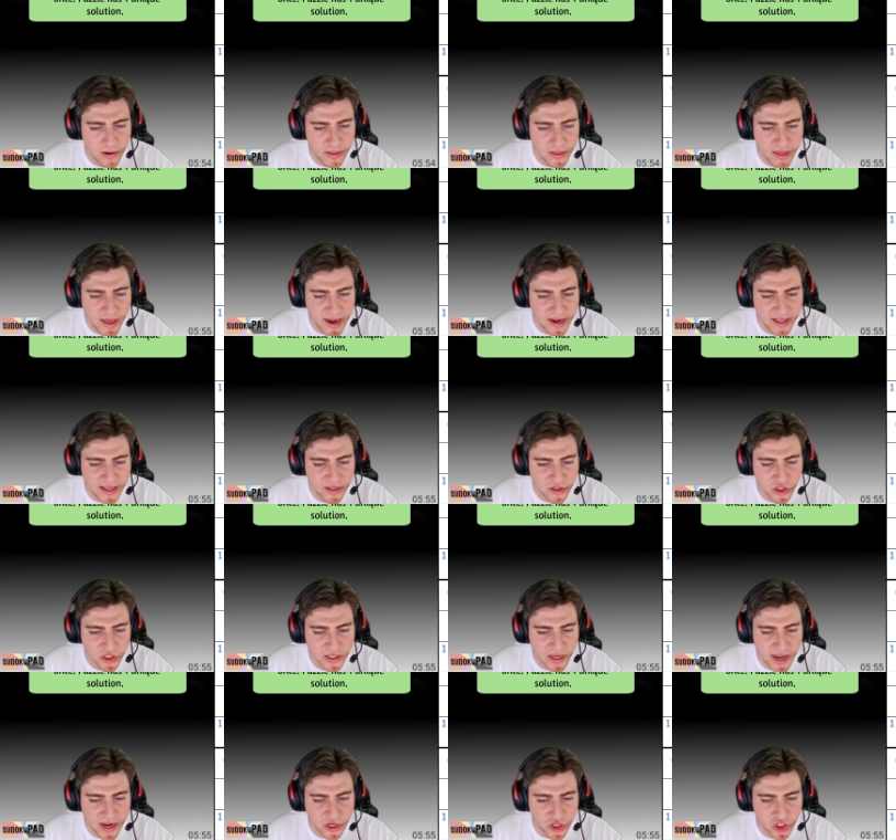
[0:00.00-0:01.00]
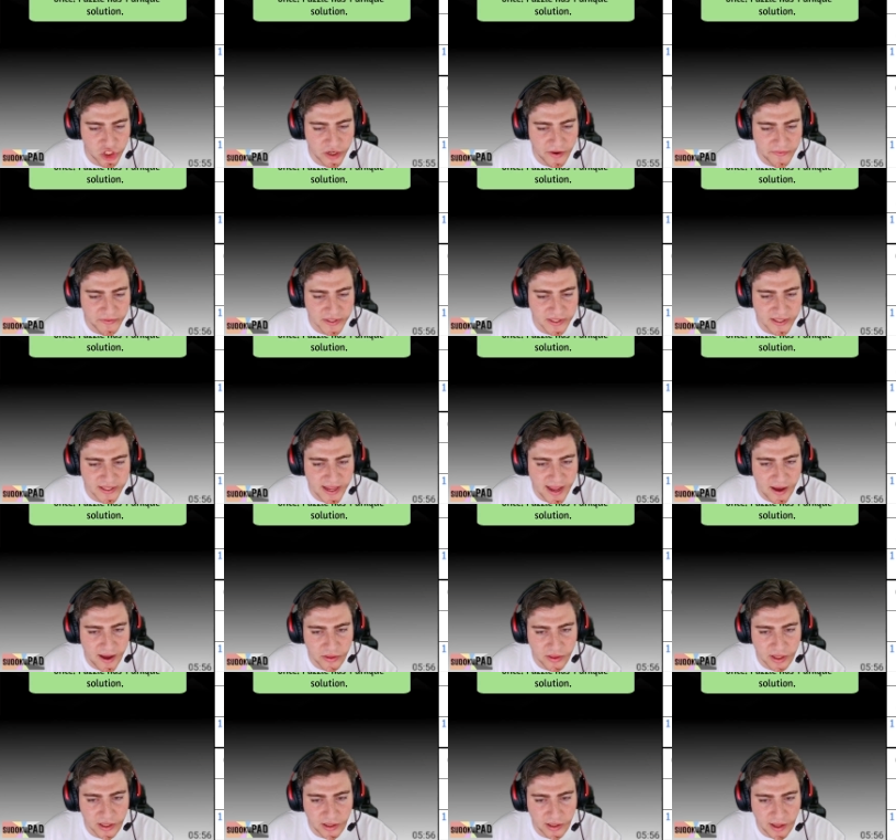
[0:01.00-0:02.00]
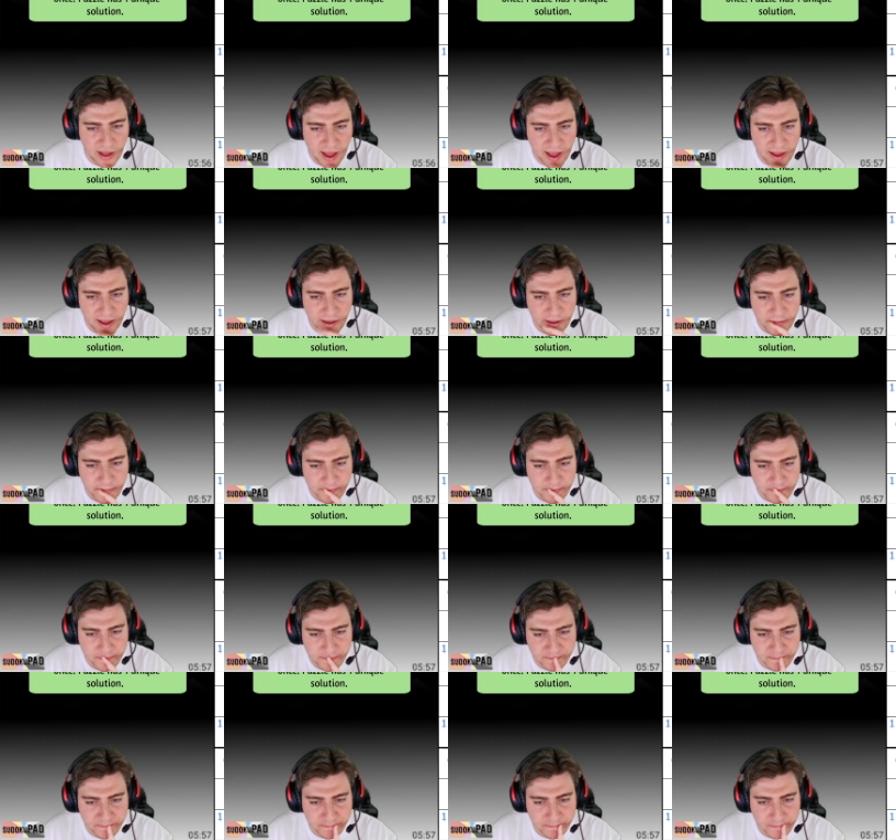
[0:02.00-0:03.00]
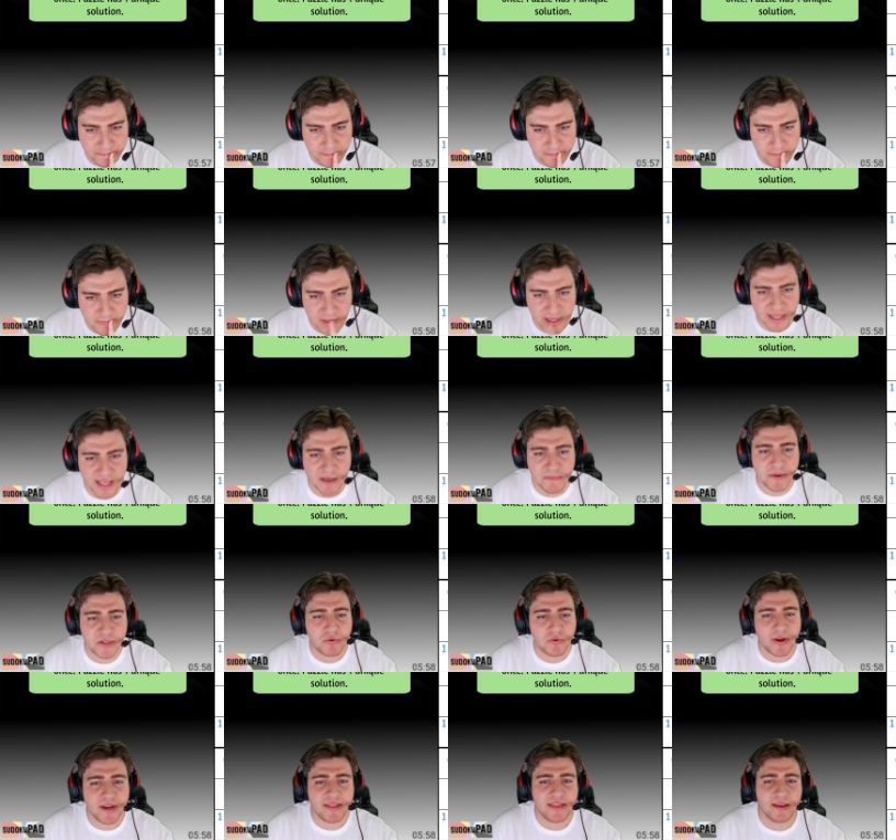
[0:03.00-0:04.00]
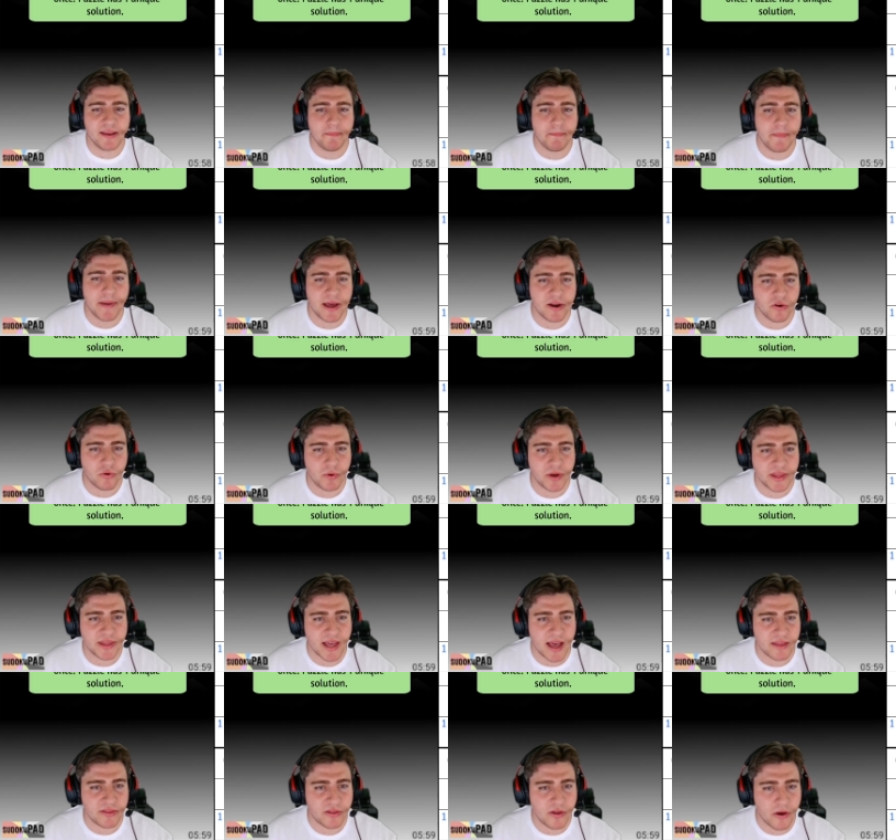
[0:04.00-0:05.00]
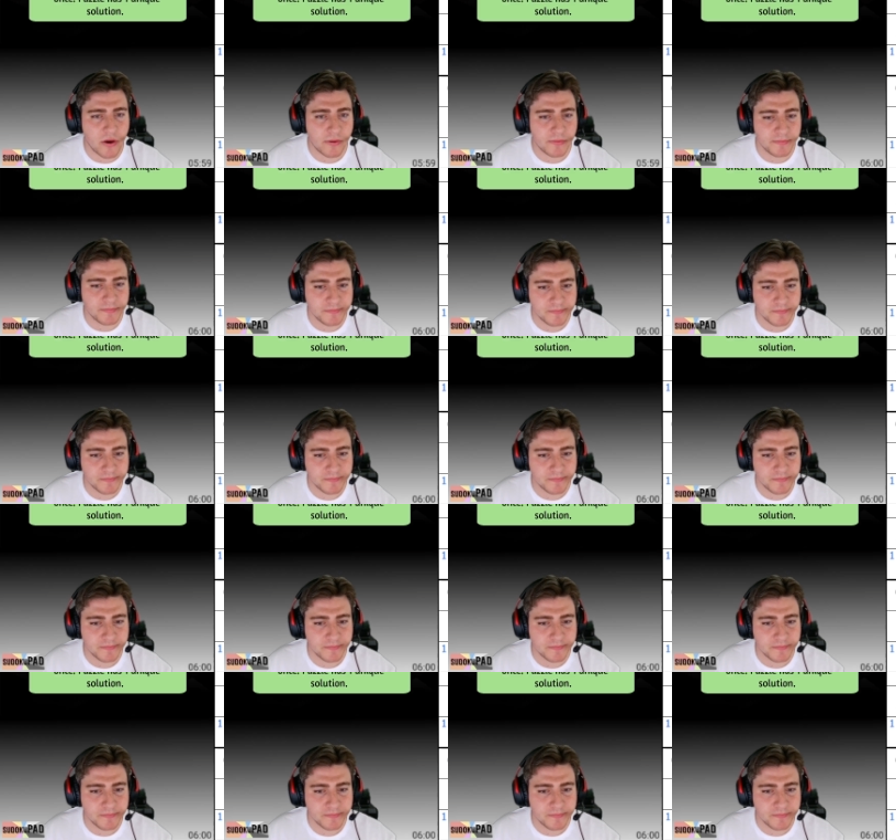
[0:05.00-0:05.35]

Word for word: that it just kind of shifts down the line. Can we do anything better with that, though?